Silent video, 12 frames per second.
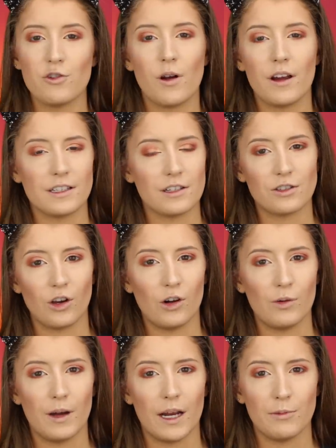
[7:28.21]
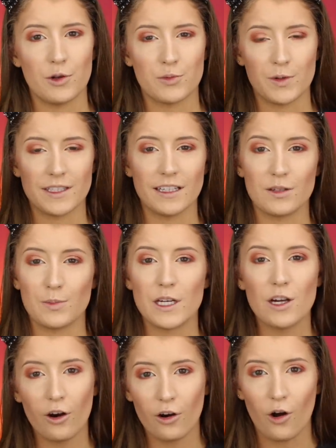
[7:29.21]
If you guys saw my most recent
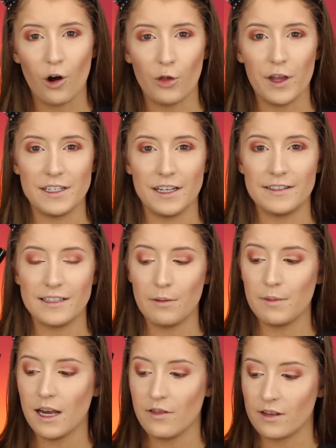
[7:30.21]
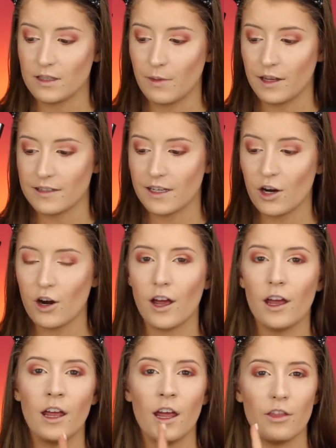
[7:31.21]
PR haul, they did send me this
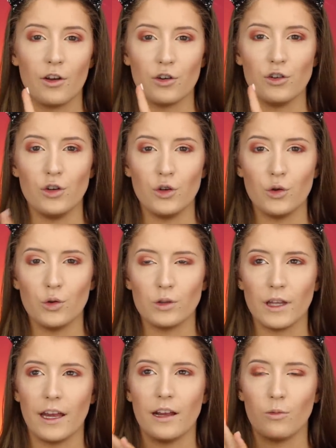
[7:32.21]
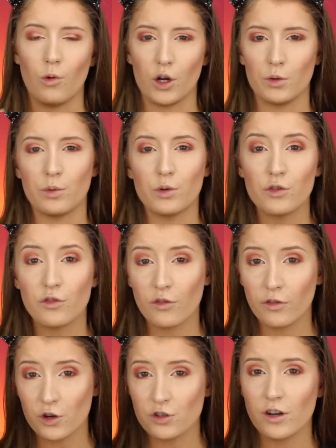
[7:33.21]
mascara, their new like waterproof
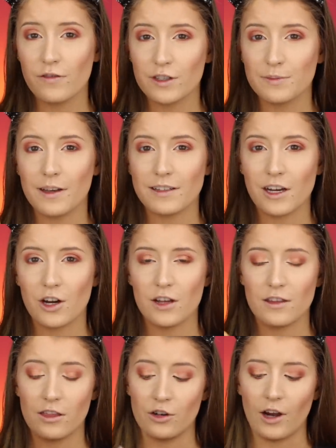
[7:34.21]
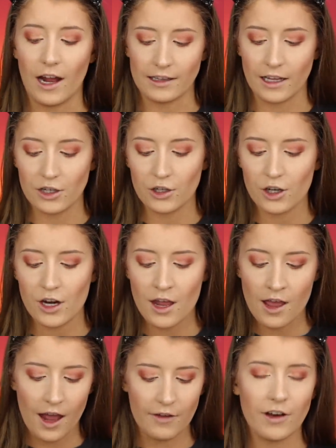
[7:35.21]
version of this mascara, and then their eyeliner.
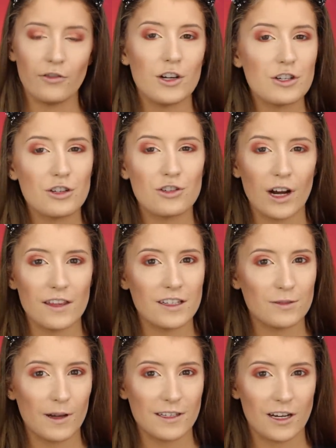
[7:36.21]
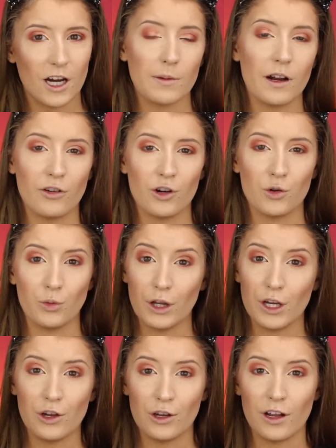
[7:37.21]
I've never actually tried this mascara, but I've heard
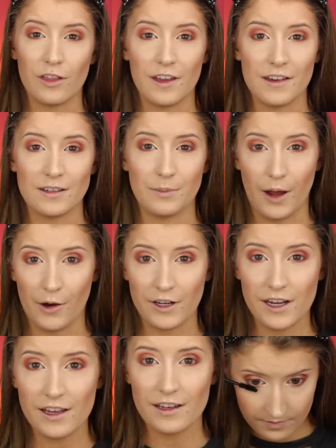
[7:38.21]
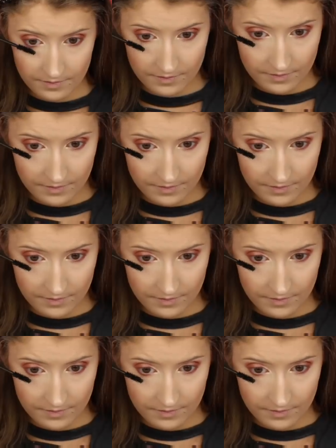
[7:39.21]
really good things about it.